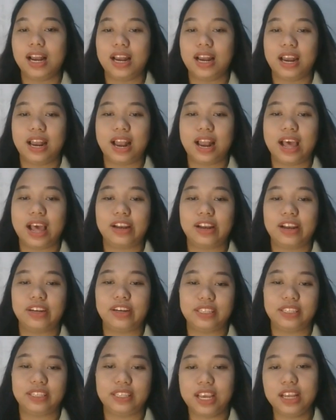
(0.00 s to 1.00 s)
Letter
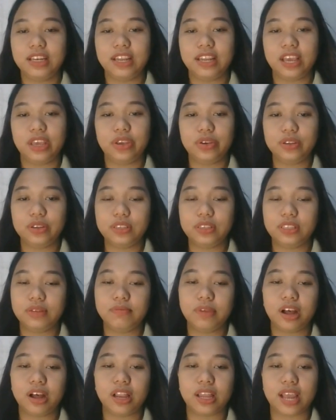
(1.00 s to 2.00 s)
C, they use
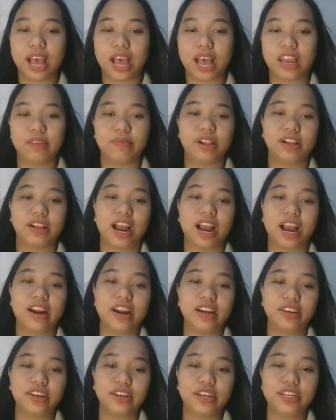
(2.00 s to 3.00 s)
symbolic animal
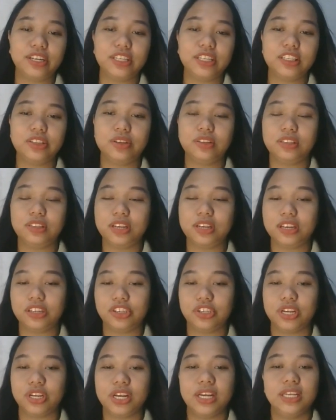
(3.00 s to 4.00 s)
characters to
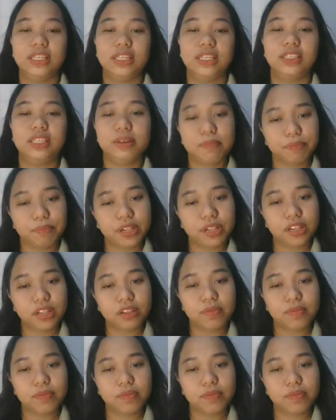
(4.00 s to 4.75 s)
teach simple